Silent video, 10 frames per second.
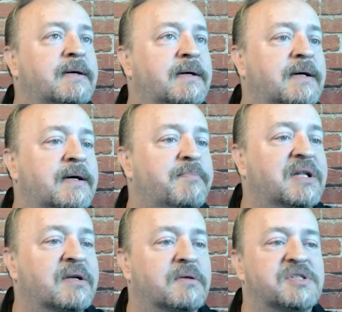Uh,
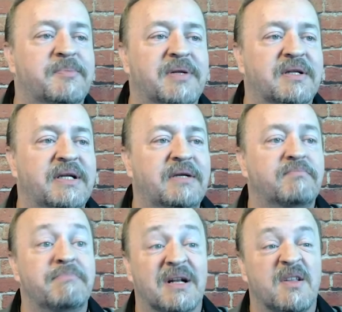political stability,
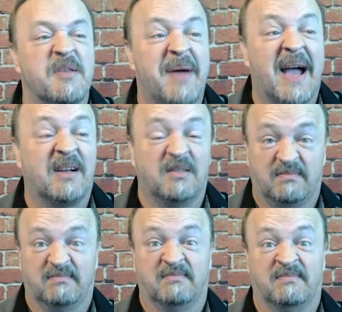middle of the pack.
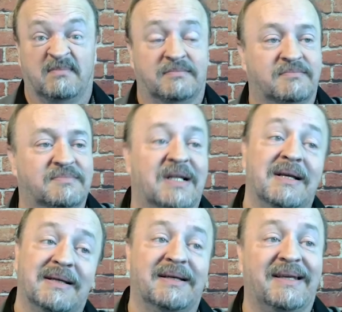
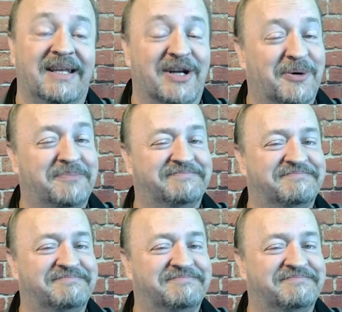You know,